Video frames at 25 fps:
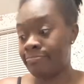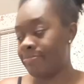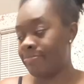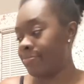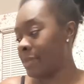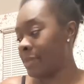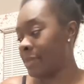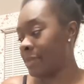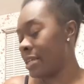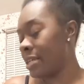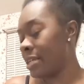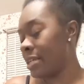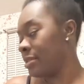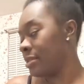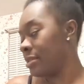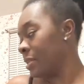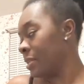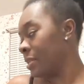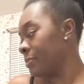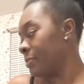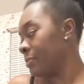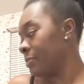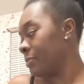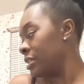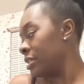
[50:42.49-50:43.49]
And that's pretty
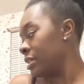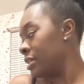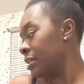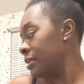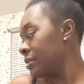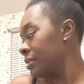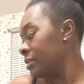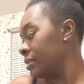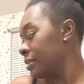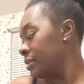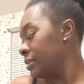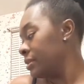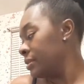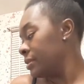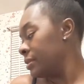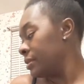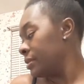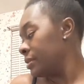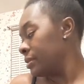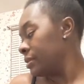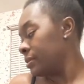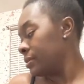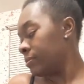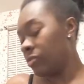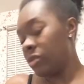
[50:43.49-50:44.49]
much it.
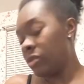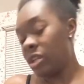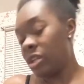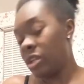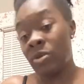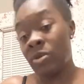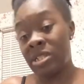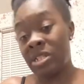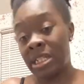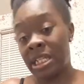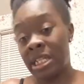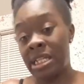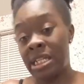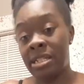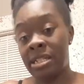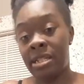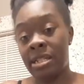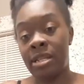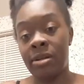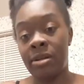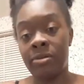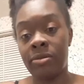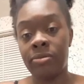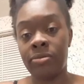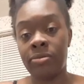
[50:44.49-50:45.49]
It wasn't easy,
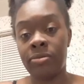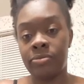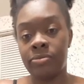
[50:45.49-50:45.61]
though.